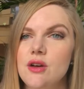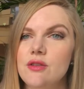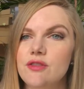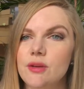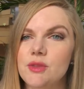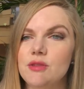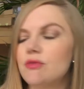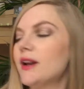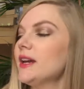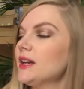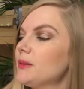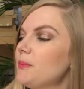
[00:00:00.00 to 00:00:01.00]
From the
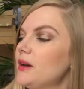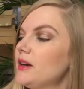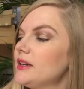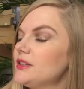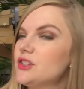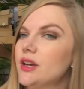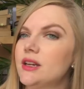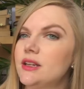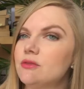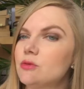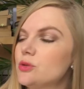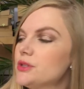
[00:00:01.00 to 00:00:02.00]
Wreck by
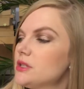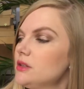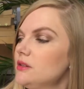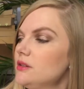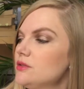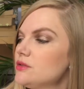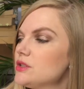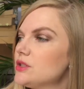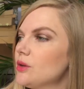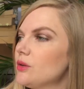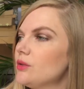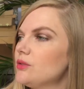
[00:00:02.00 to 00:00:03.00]
Rawson.
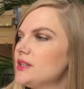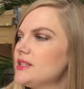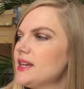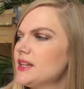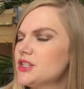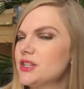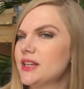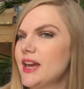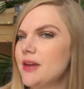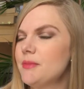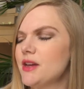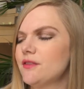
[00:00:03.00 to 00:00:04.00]
So this actually
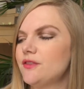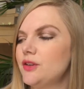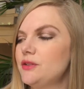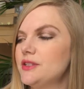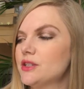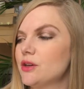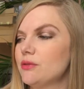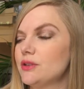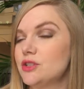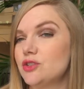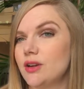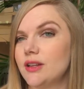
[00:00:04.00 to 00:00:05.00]
came out a few years ago in
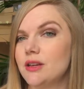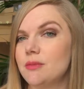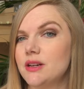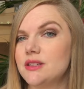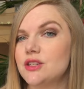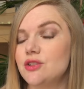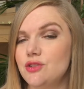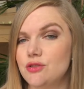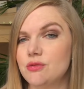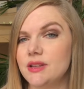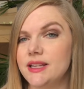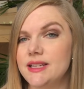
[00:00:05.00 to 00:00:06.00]
Australia, but it's a new
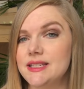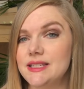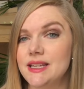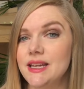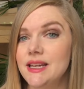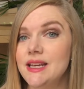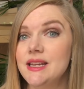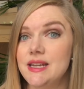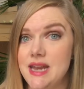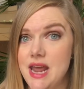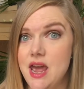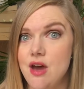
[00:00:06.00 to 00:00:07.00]
release
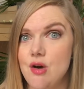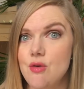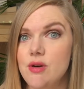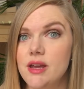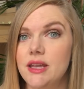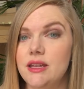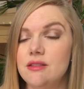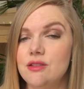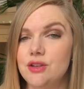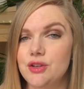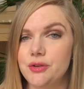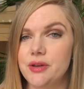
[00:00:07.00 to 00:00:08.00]
now in
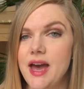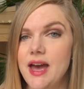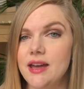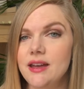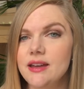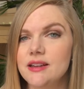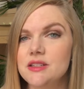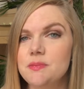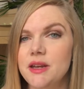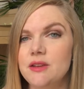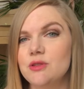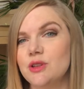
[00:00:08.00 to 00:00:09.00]
the UK, and it's
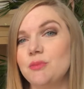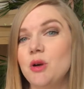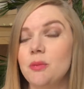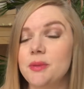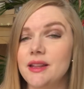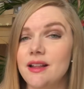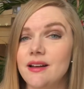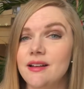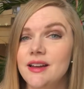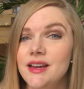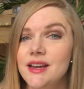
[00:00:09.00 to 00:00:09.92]
been really popular